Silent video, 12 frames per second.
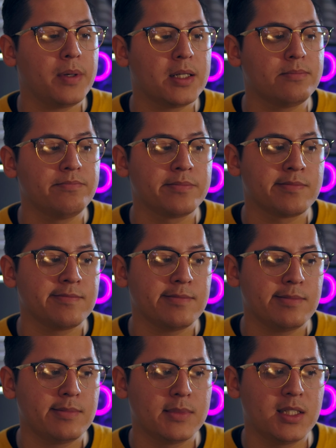But
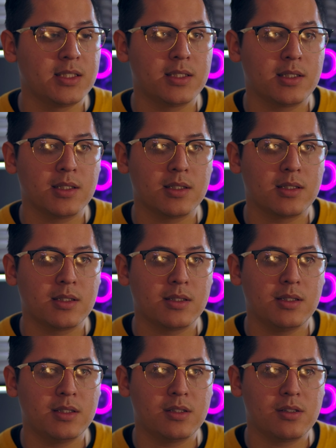it's just
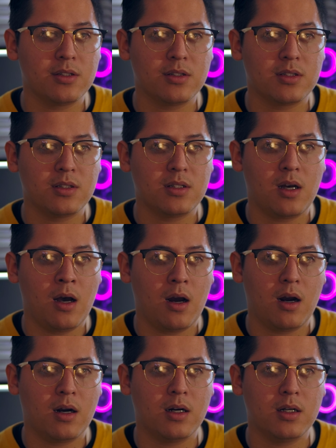
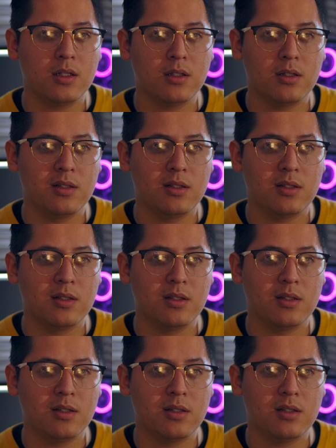hard.